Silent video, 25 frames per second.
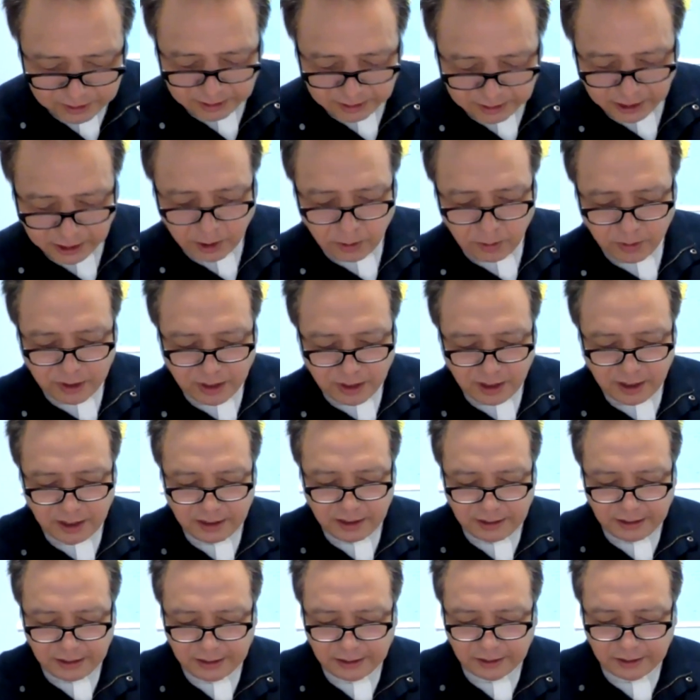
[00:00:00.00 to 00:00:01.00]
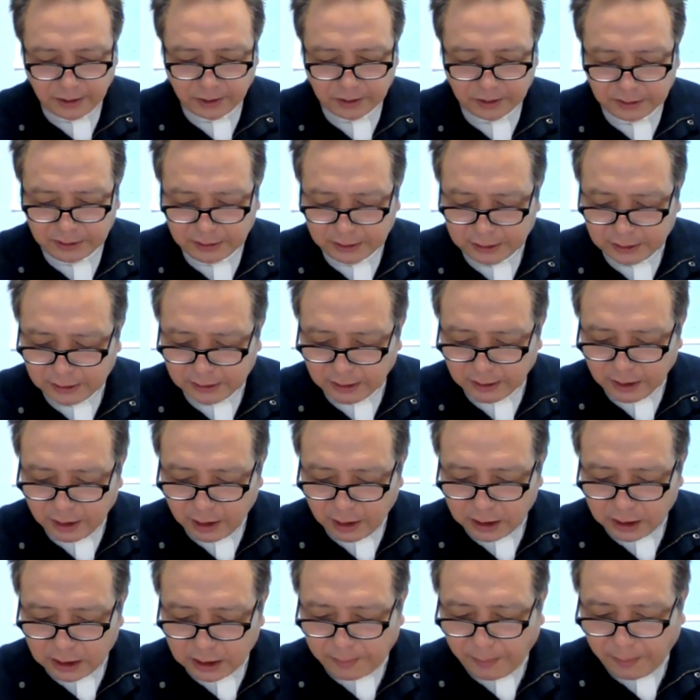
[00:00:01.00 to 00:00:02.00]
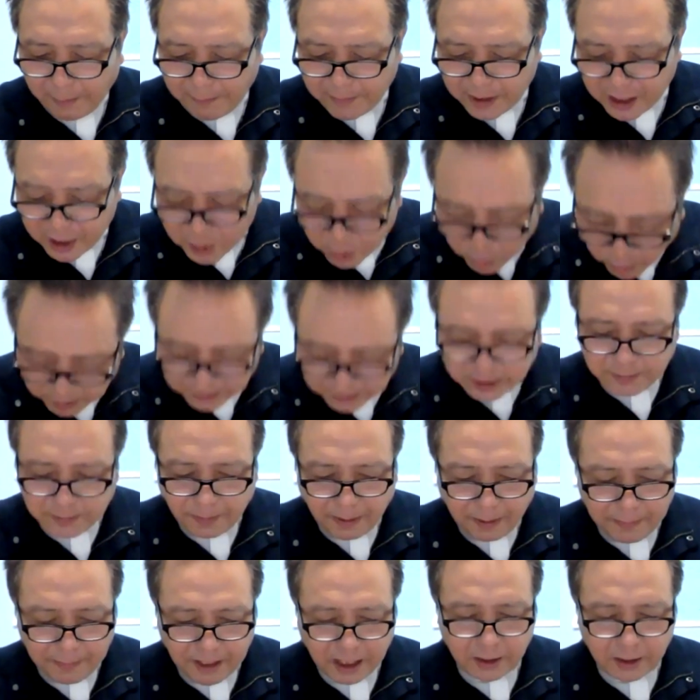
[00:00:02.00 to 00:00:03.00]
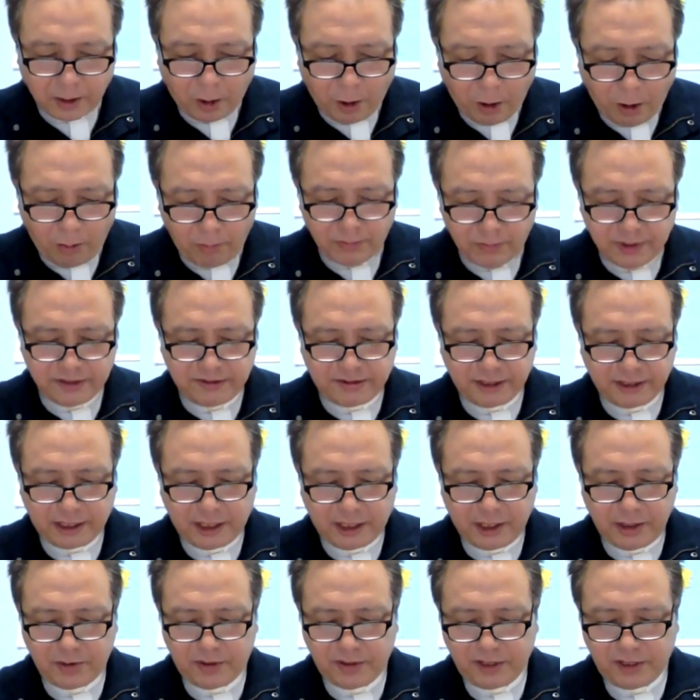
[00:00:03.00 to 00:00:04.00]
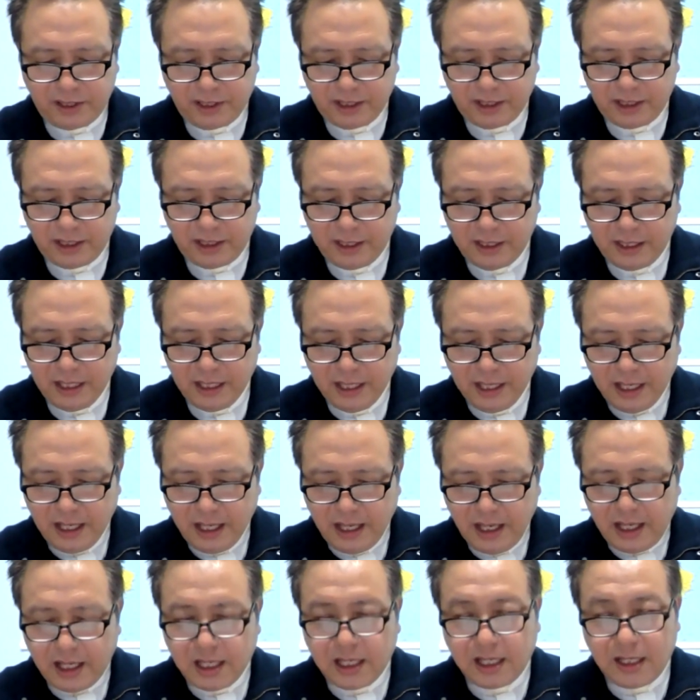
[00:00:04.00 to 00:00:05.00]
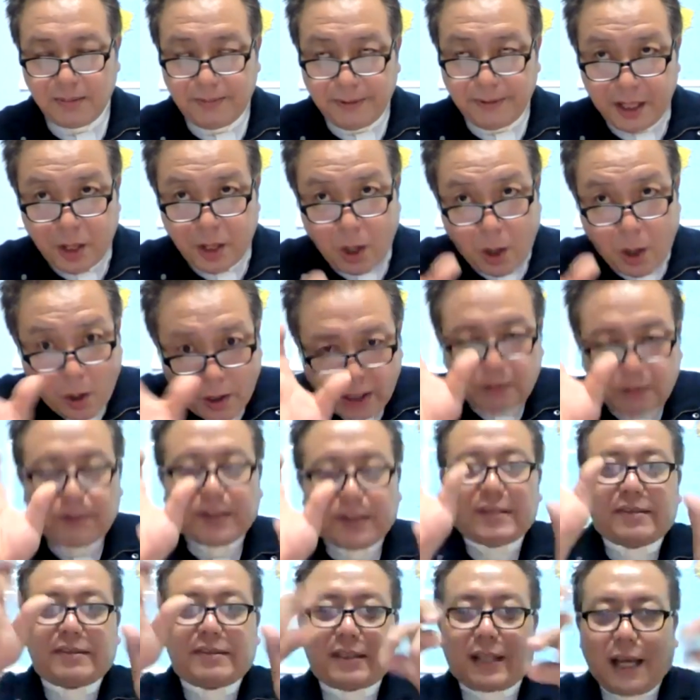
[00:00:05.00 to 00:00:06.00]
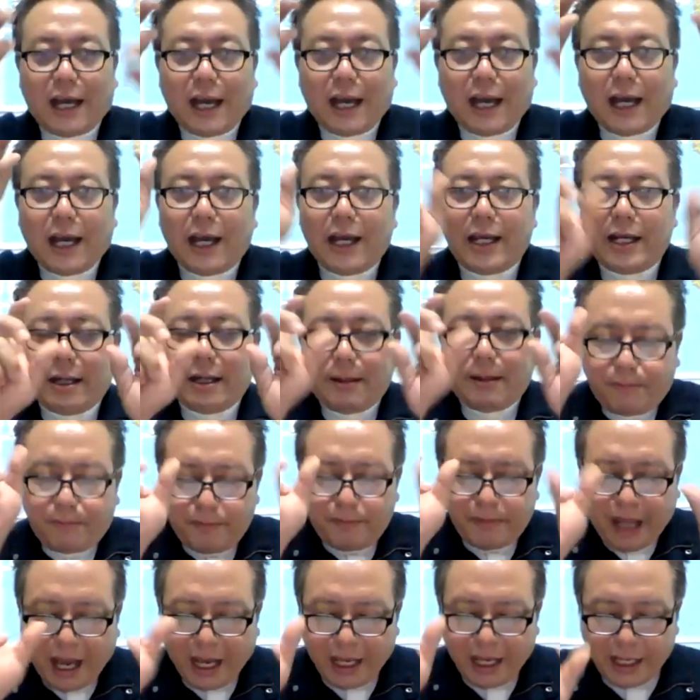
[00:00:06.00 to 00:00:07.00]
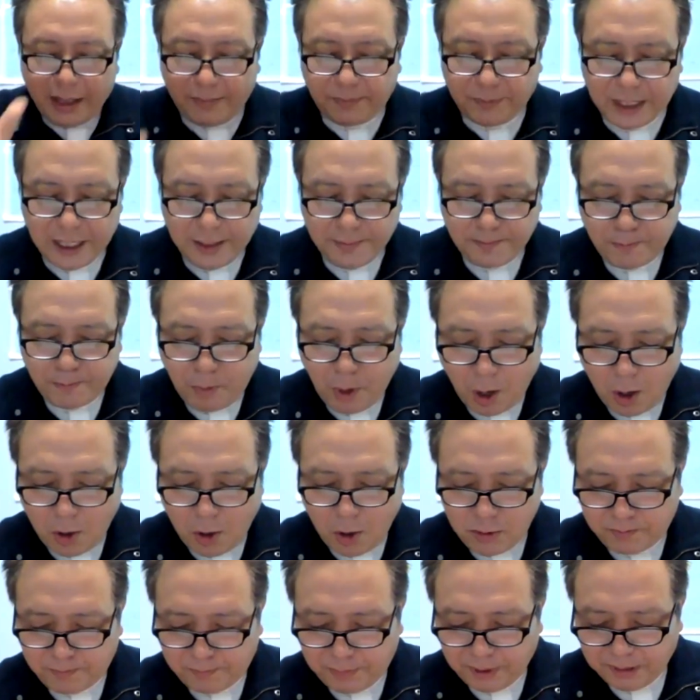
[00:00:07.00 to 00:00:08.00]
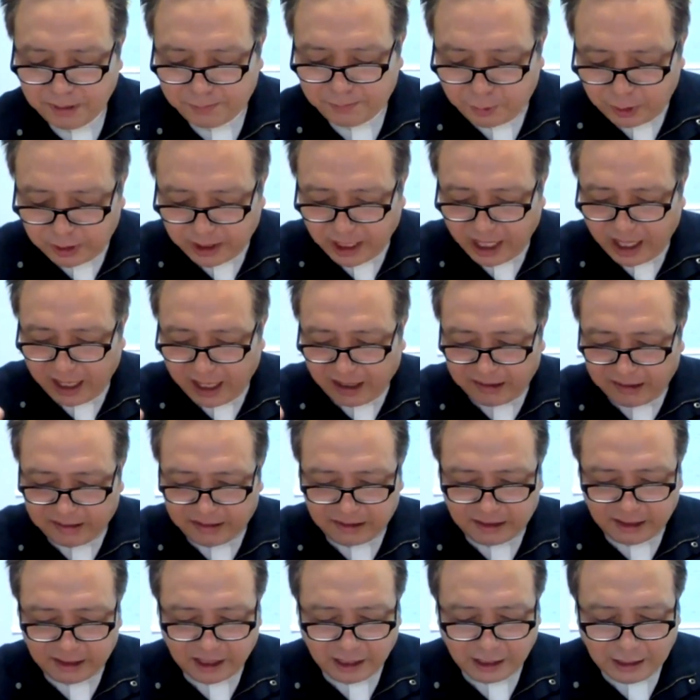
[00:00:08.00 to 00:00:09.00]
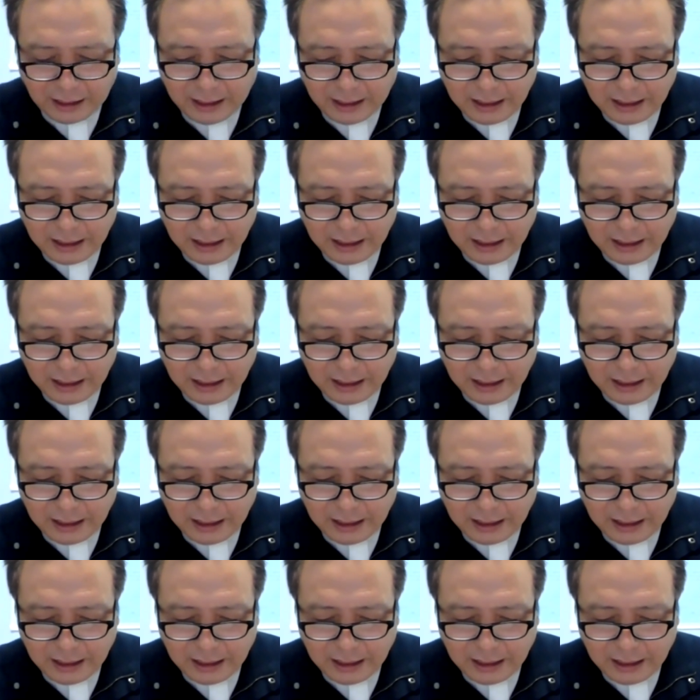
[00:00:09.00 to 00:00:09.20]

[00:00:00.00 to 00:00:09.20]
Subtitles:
Security, you know, U.S. Department of Homeland Security, even though it was kind of naively put as the